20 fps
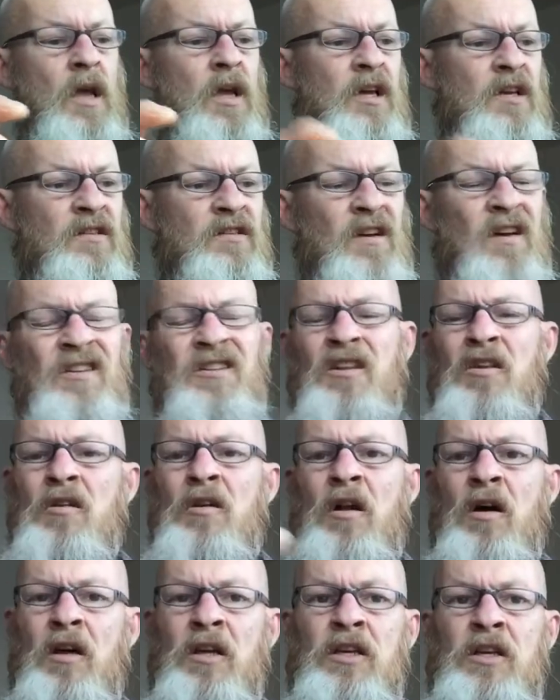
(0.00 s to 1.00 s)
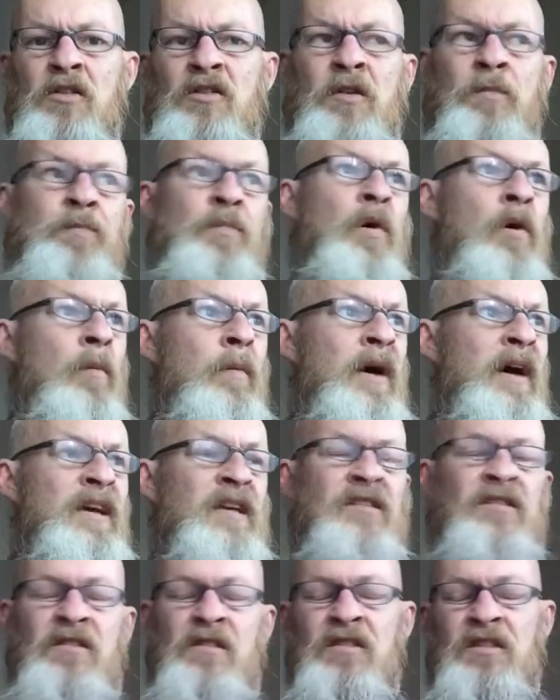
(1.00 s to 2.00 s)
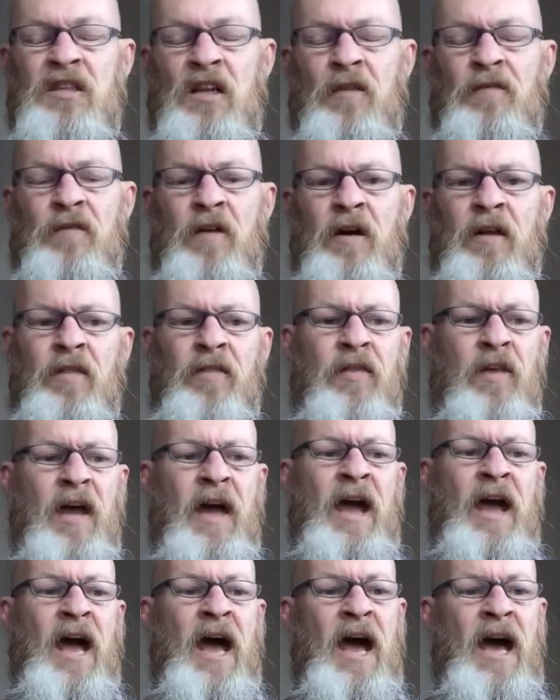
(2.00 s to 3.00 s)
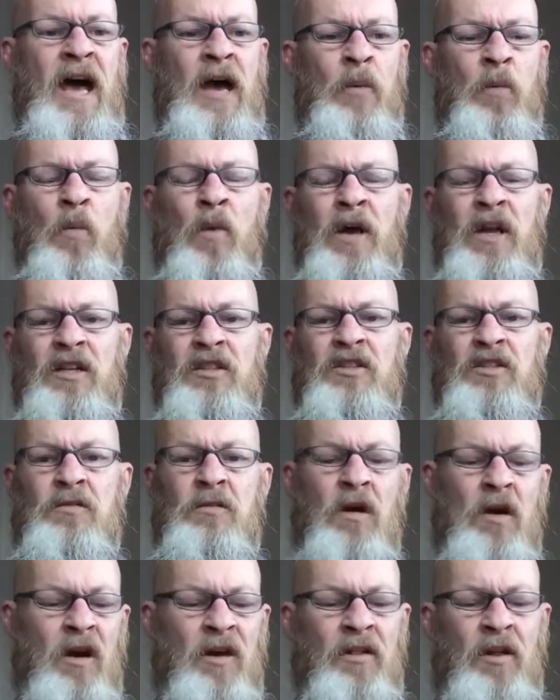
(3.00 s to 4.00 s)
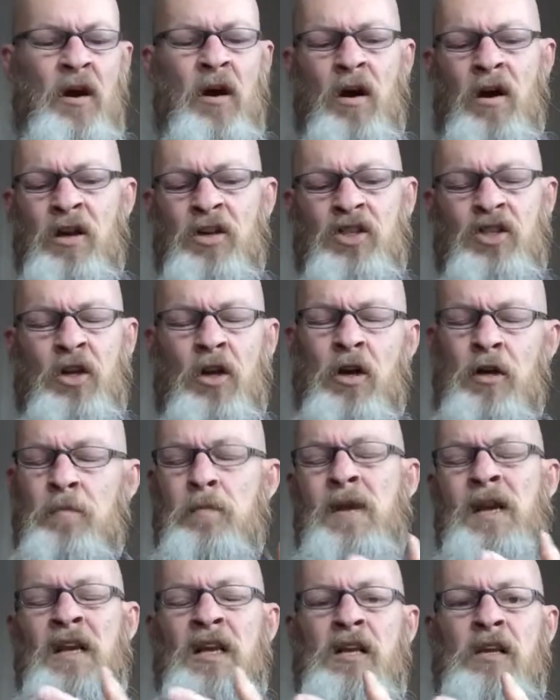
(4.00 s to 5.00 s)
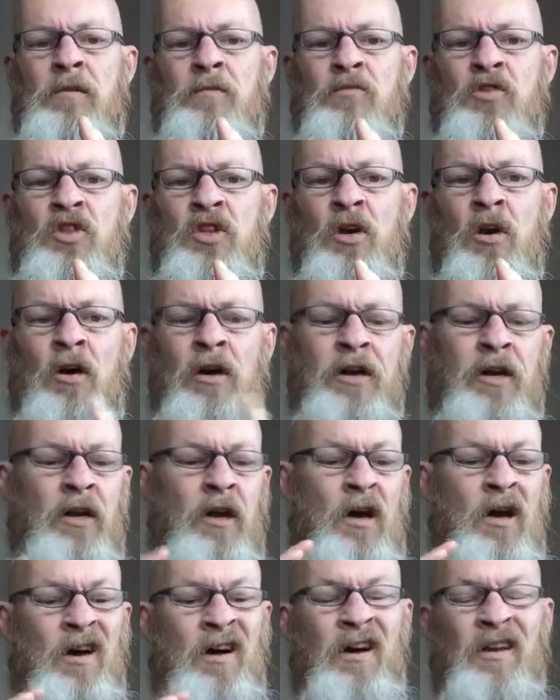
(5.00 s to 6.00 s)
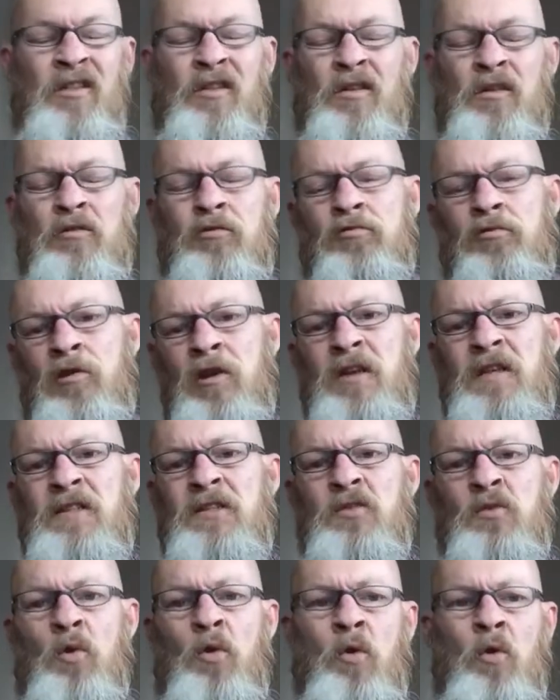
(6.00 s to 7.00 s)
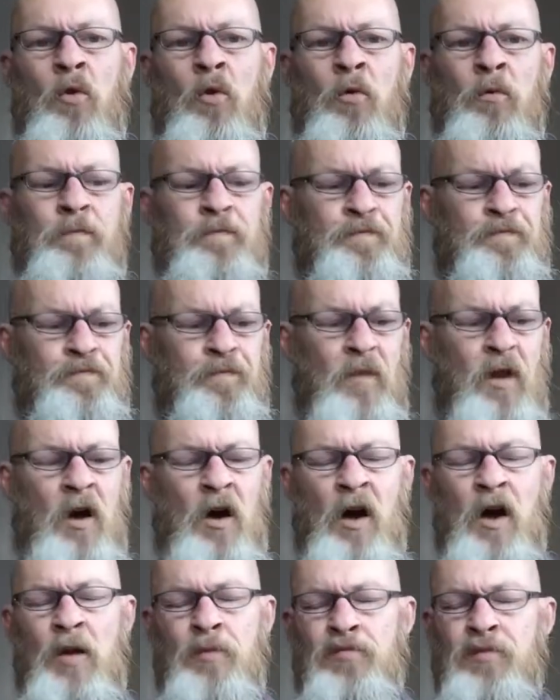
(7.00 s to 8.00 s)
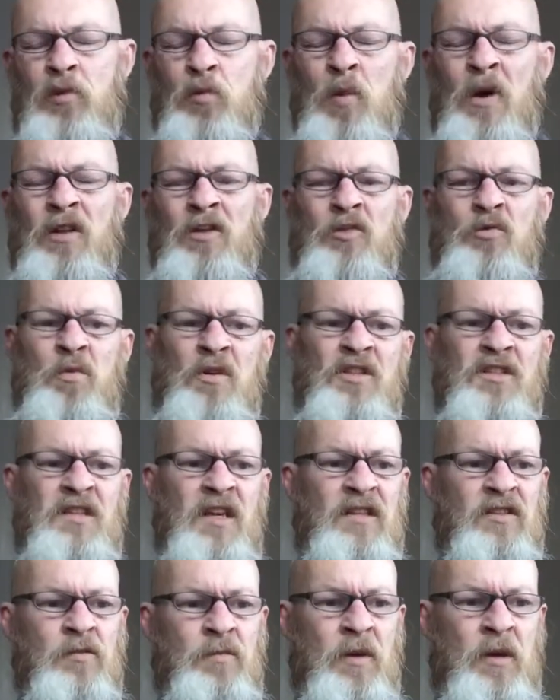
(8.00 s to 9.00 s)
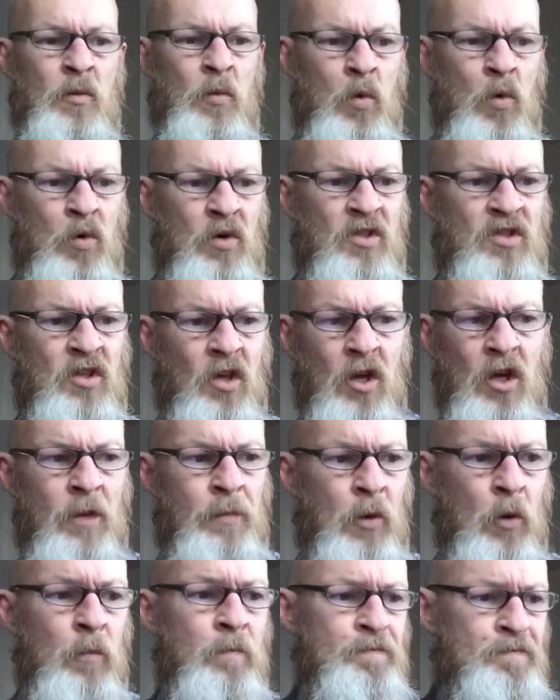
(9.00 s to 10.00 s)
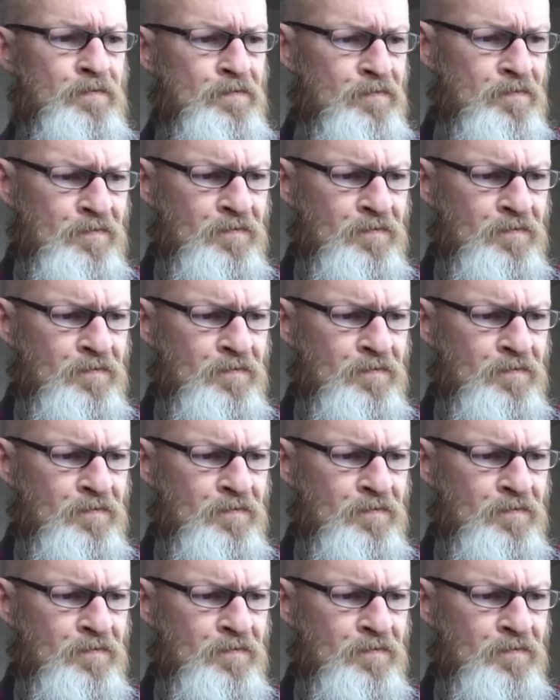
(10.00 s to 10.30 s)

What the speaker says: Because I do like using pomades and stuff like that, which either high shine, medium shine, either grease or hybrid ones, which tend to be water soluble.